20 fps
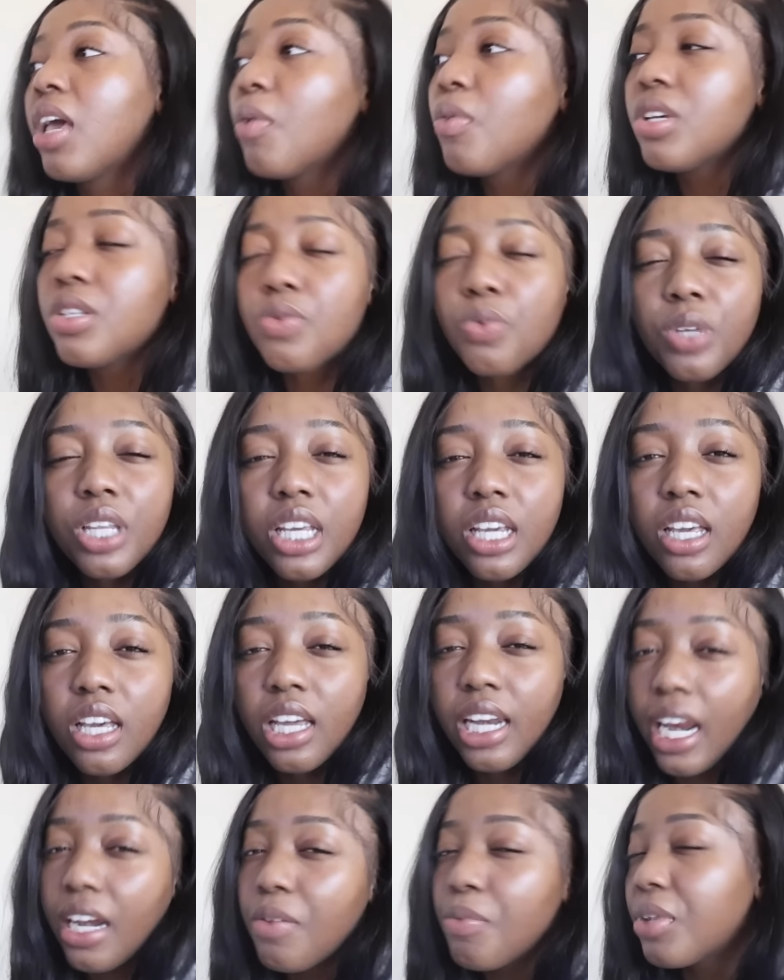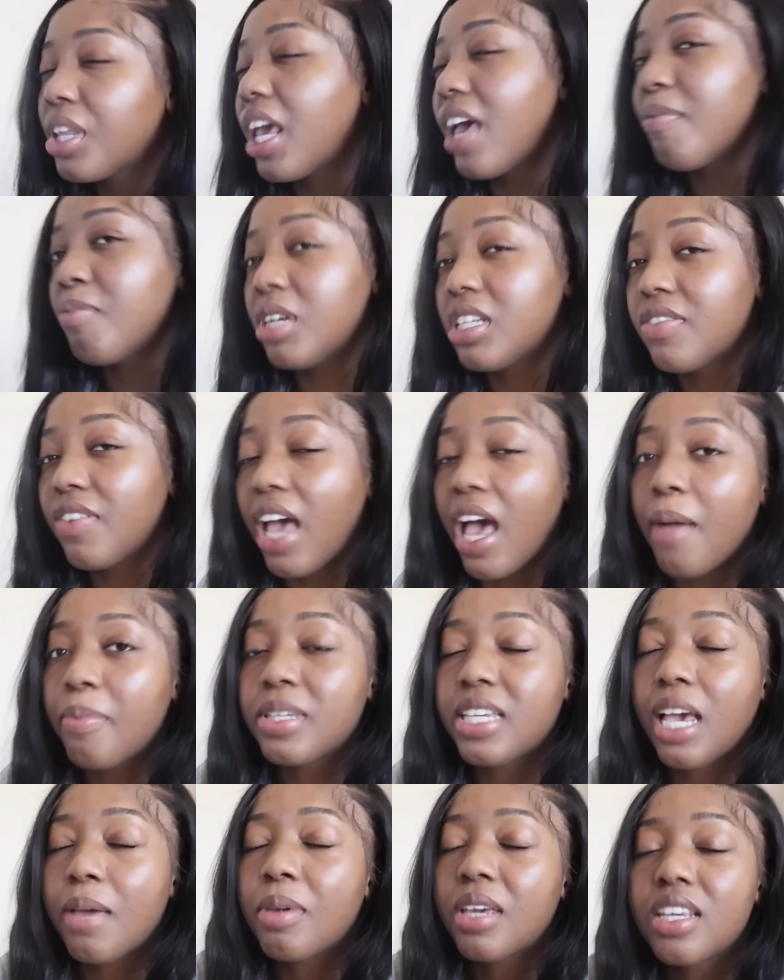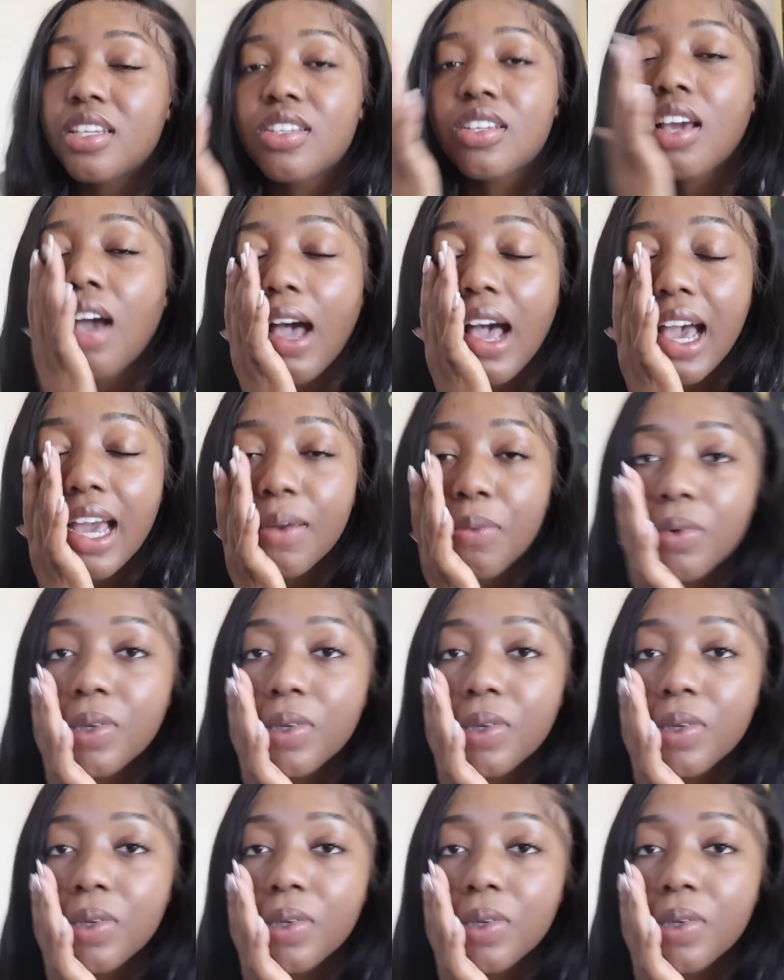It was really good. I didn't really have much of an appetite because y'all, I